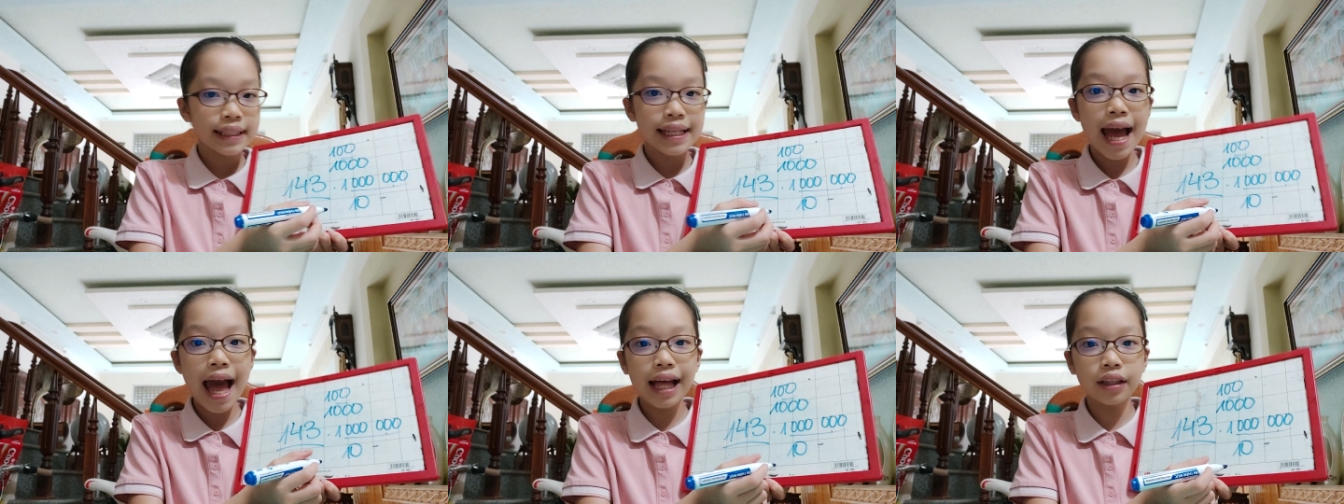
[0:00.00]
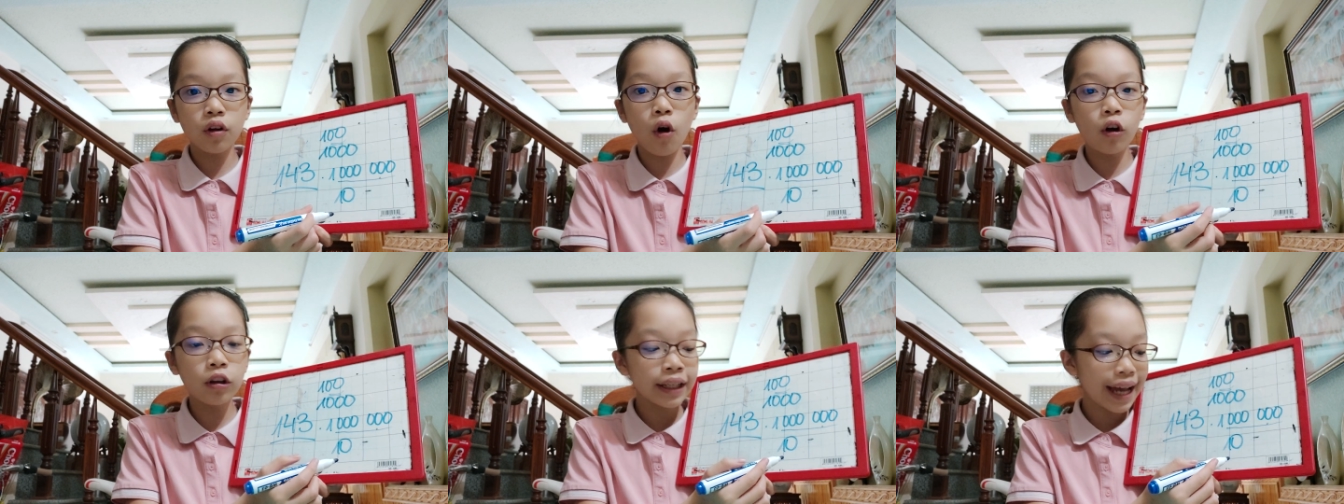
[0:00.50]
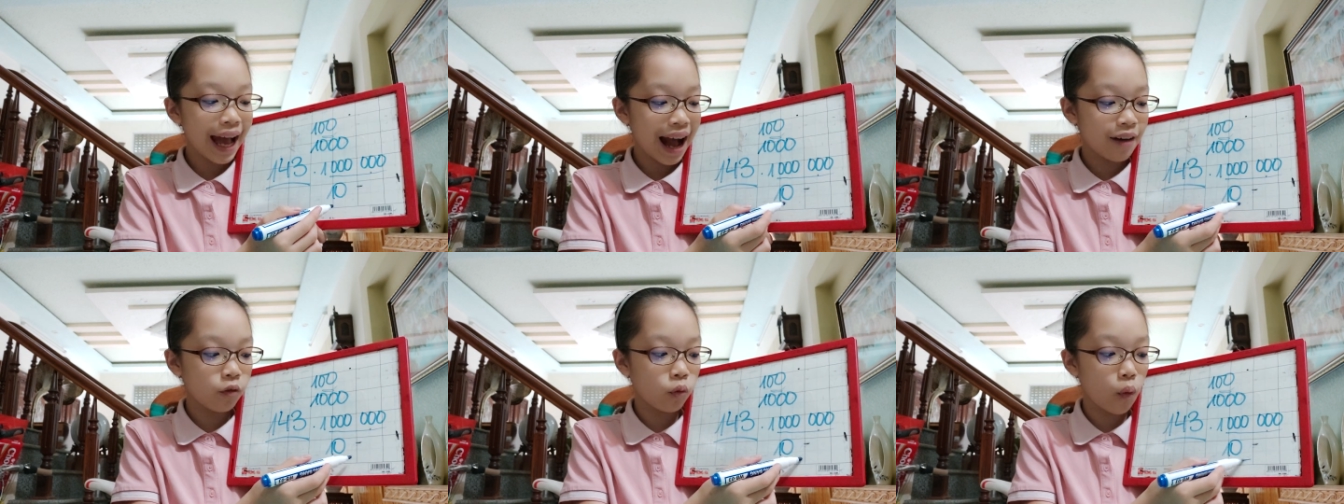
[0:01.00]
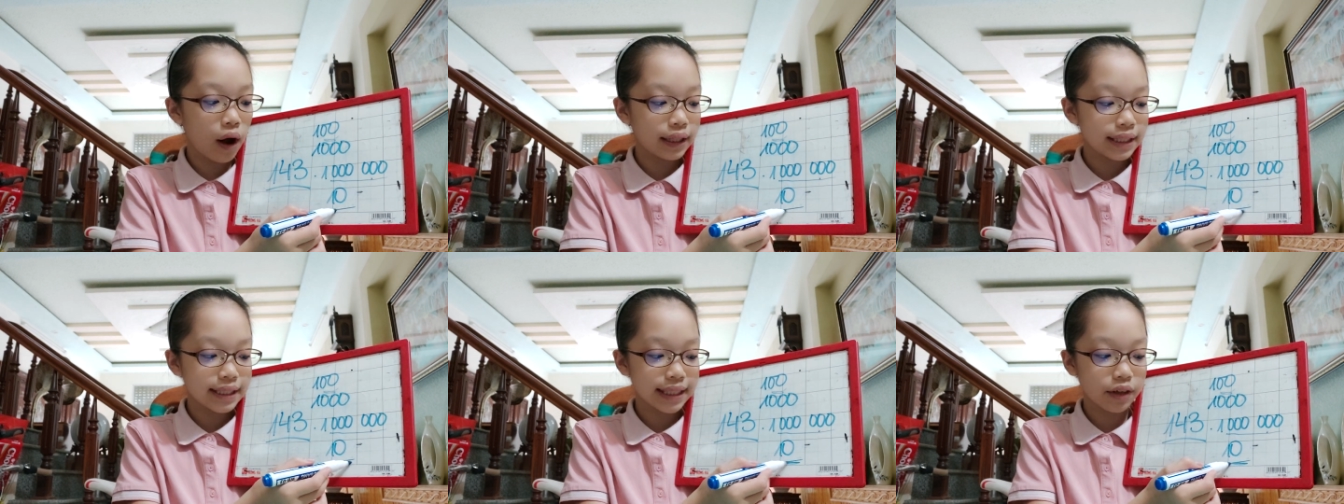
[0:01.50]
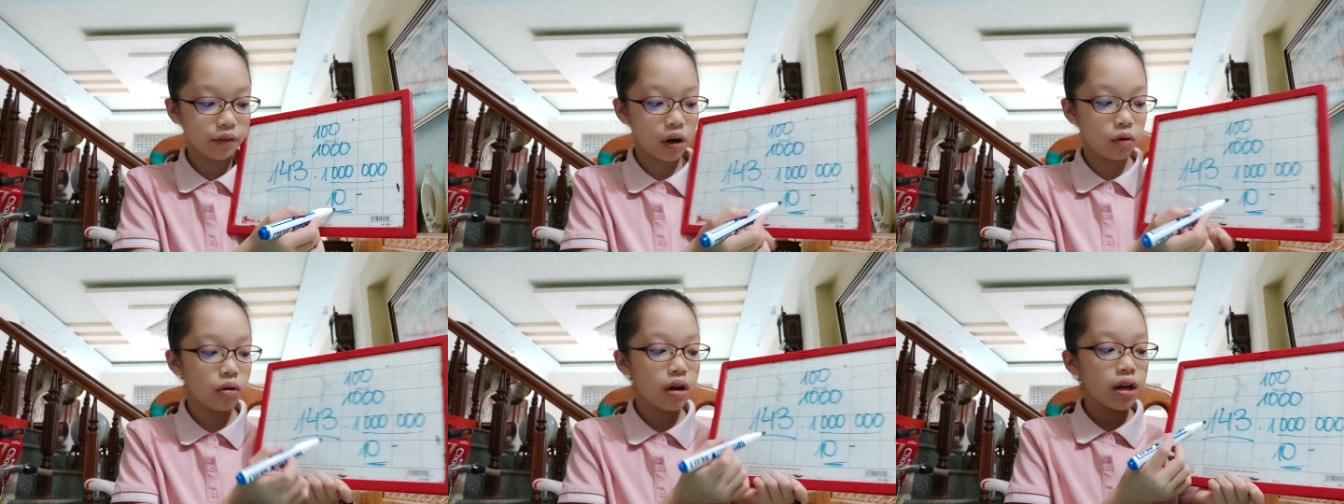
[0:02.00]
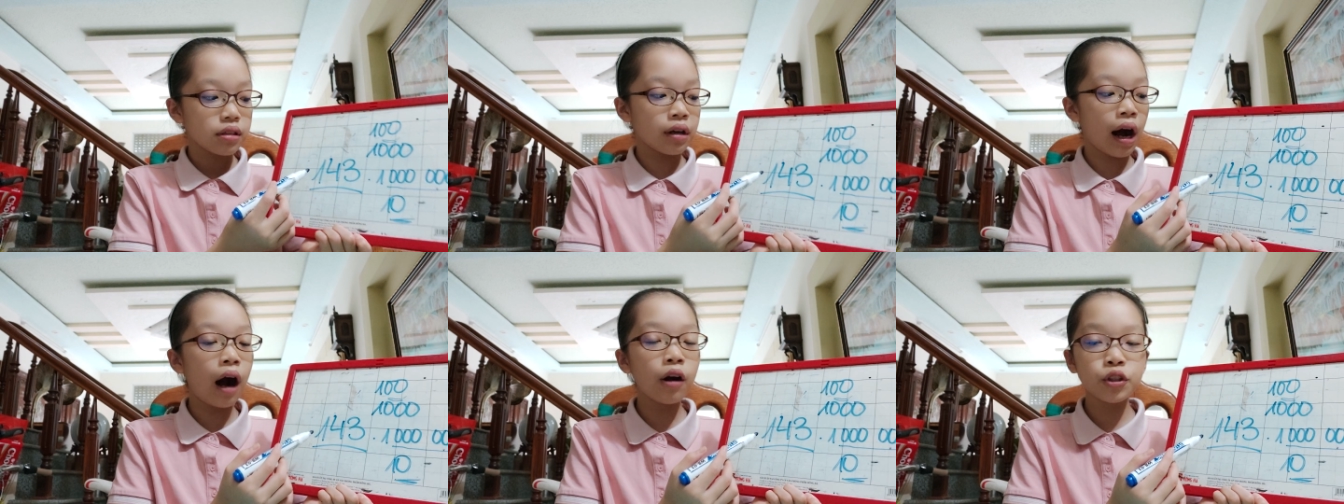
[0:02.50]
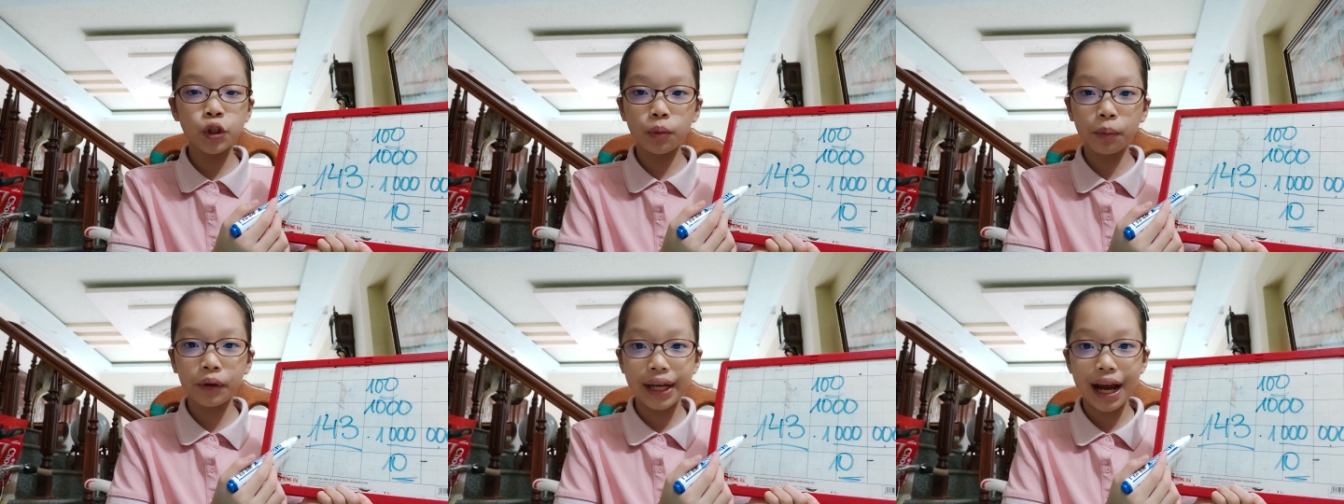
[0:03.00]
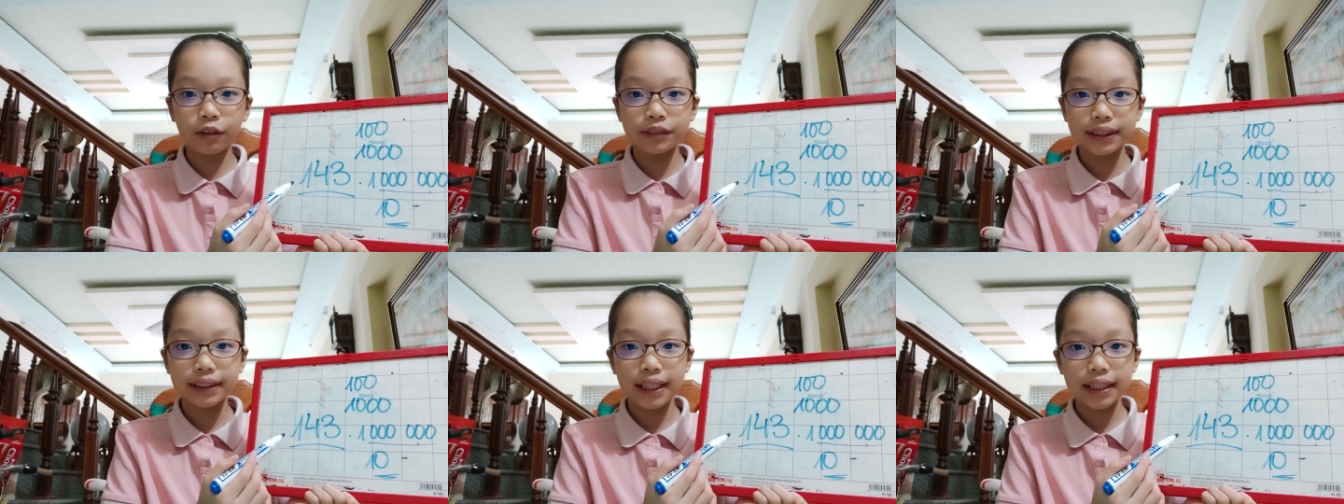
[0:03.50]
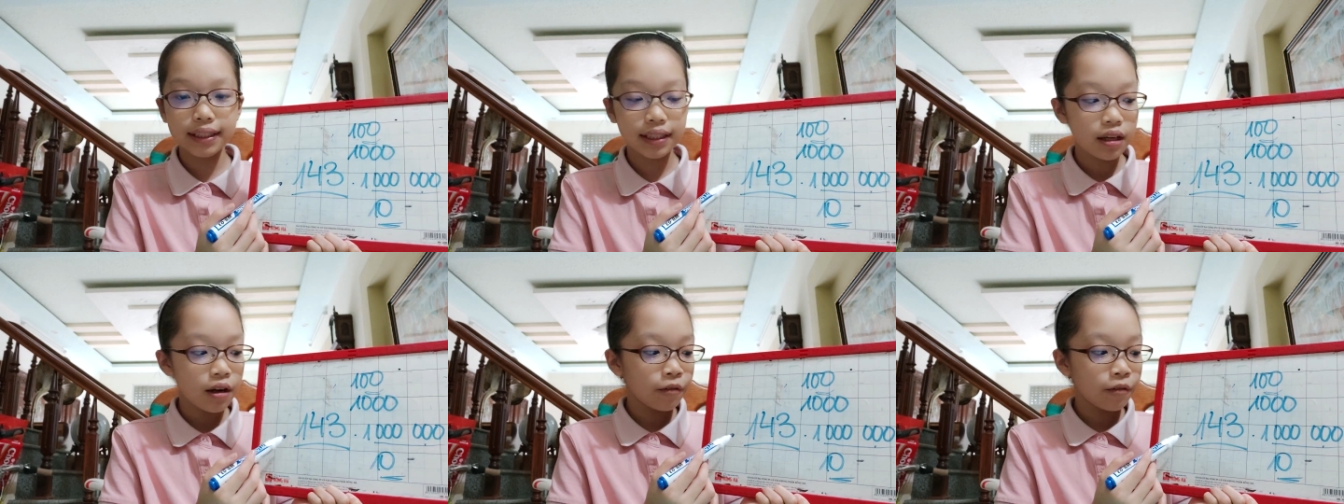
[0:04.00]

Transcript: 10 only have 1 0. So how do you pronounce it?